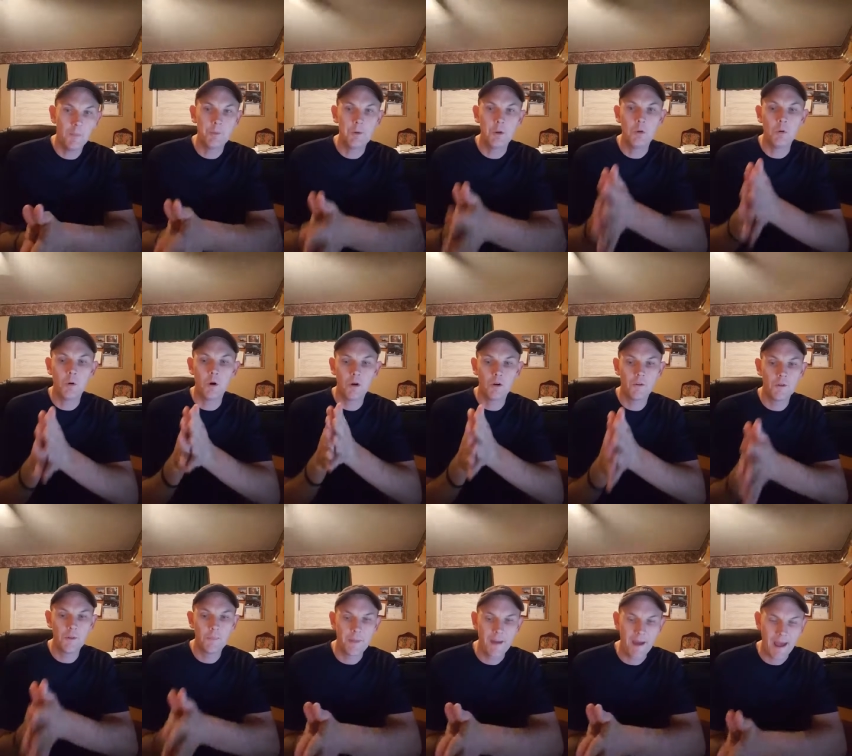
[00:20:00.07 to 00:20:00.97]
you on the
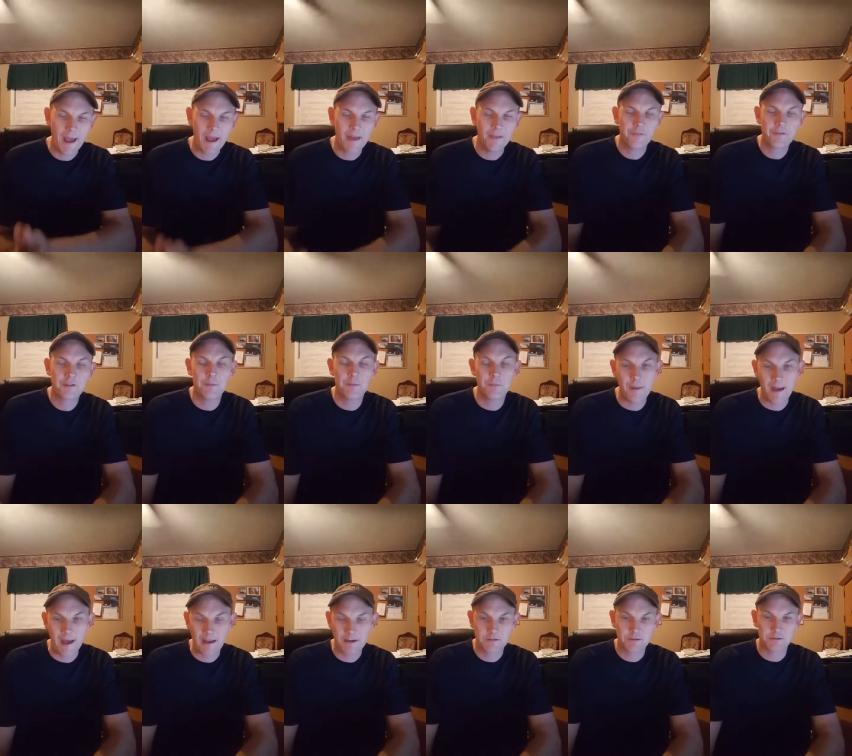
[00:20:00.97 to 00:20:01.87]
path to
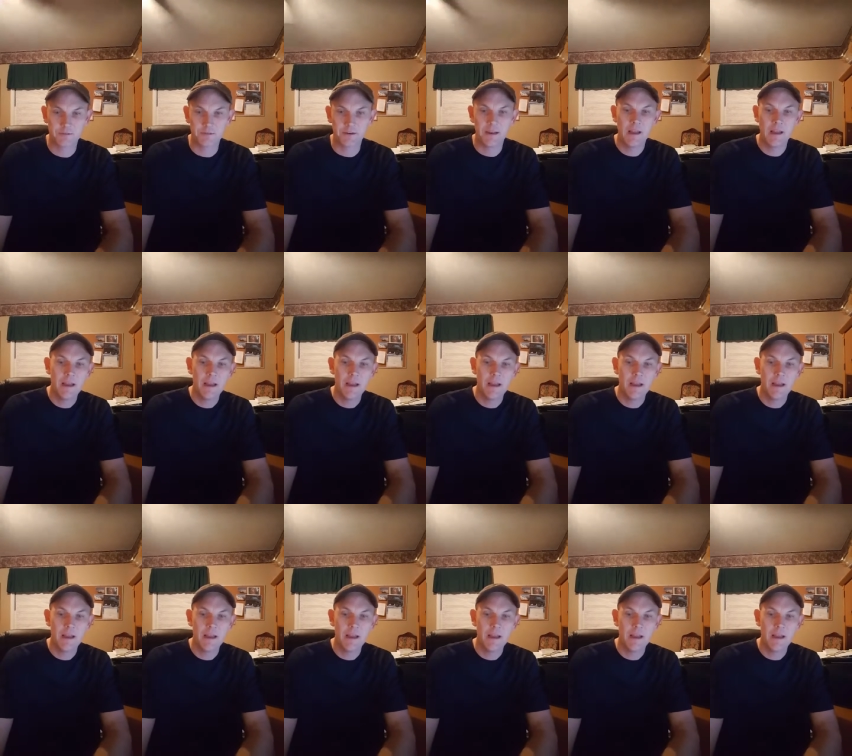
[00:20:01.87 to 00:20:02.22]
mastery.